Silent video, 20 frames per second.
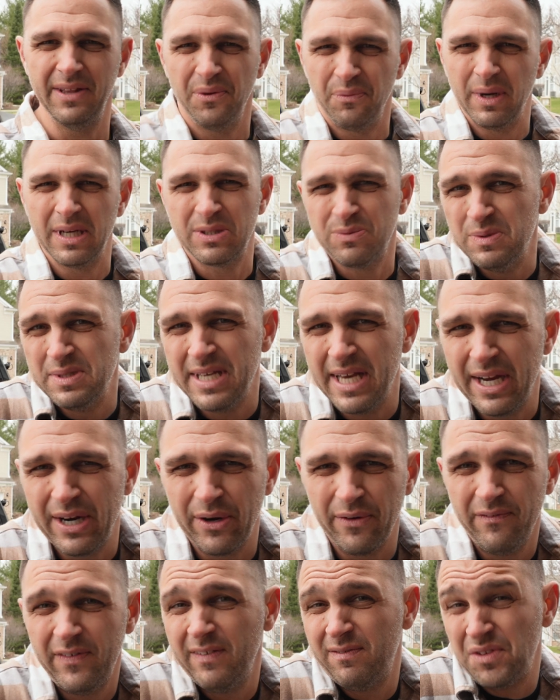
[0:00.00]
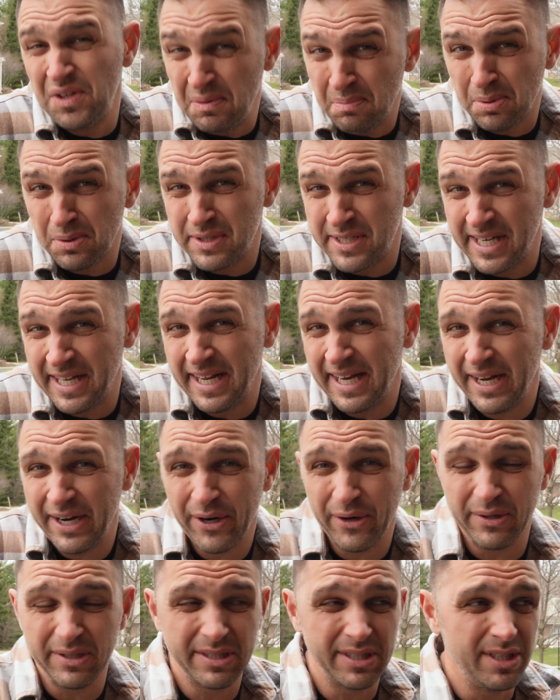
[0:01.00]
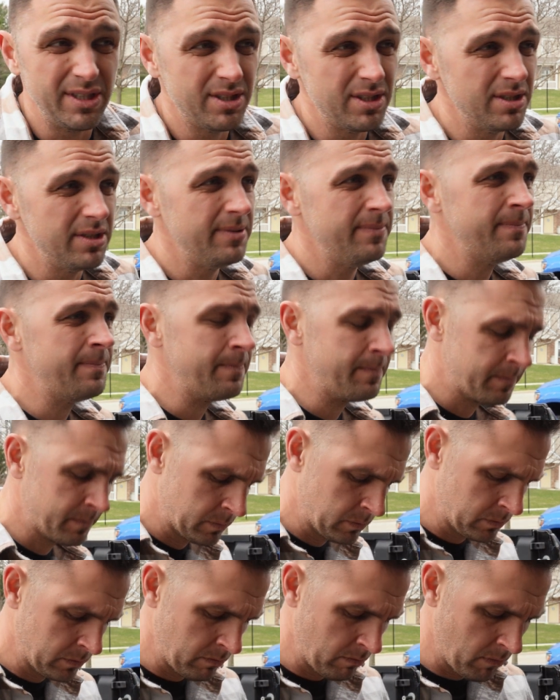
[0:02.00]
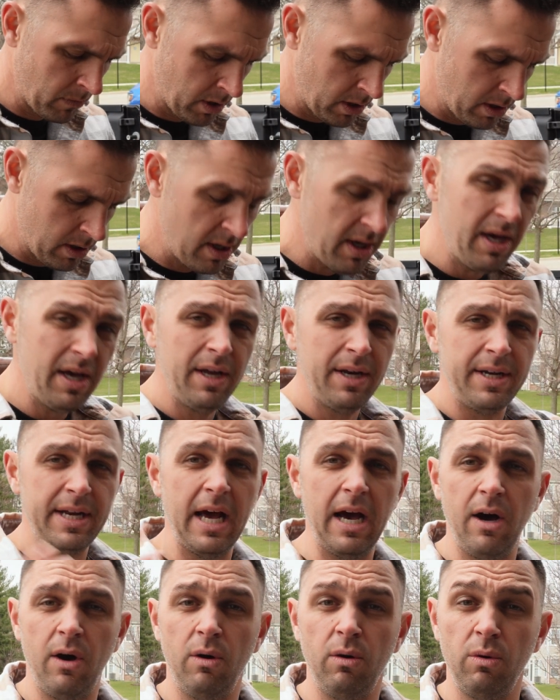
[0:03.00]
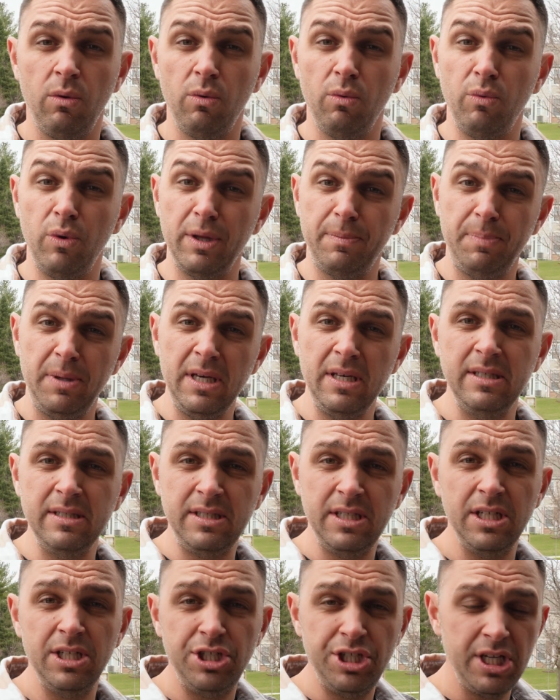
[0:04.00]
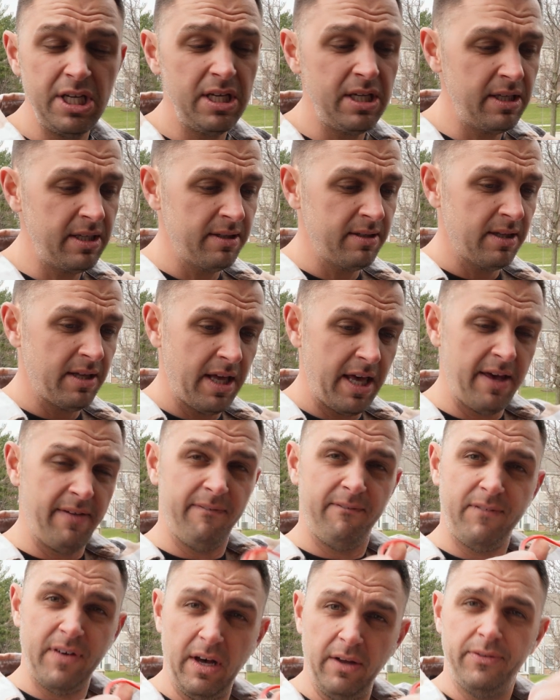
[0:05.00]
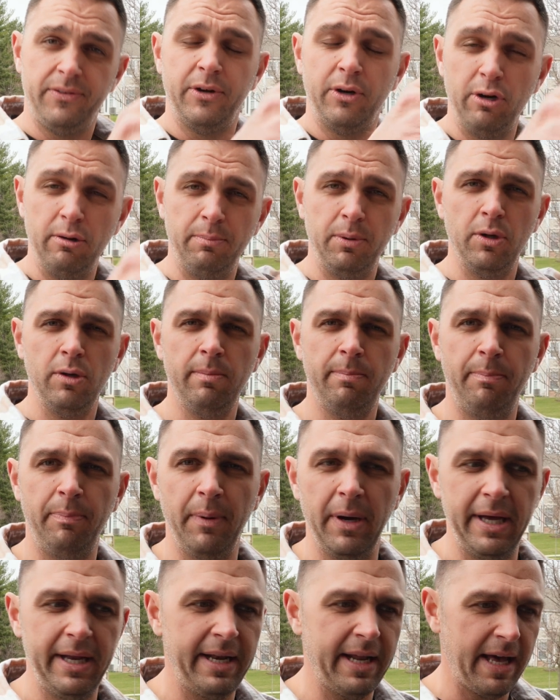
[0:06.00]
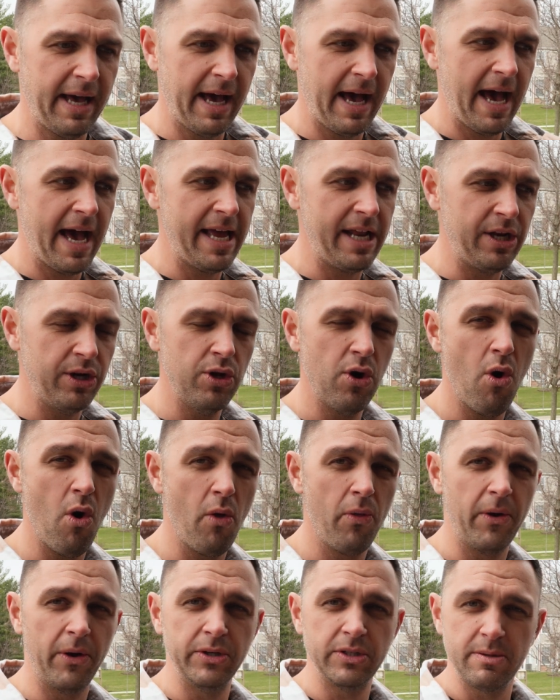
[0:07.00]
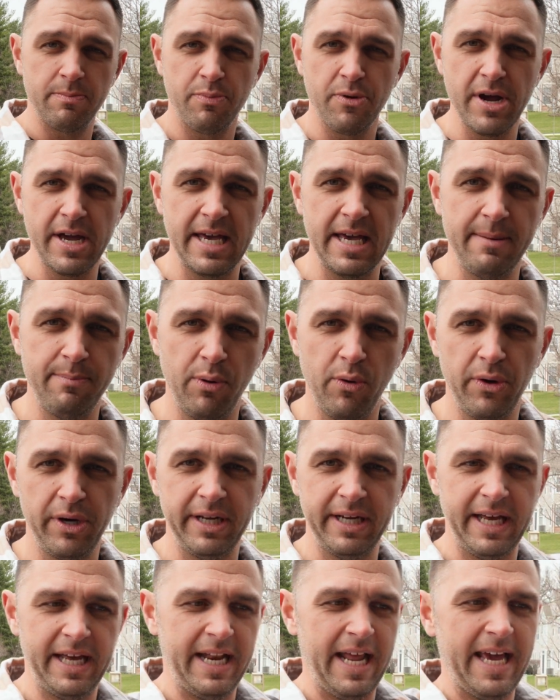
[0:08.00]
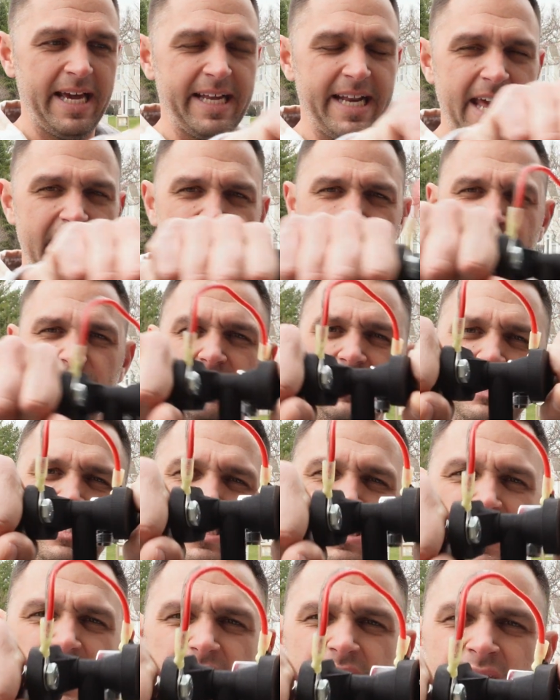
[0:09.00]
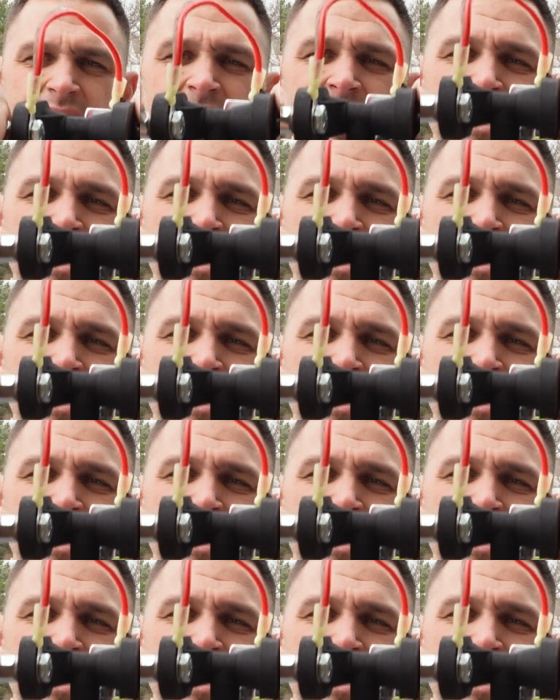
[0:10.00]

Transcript: then the rest was air, 15% air essentially. Now, with PETG, it felt durable, but I know there's a breaking point, and I could actually see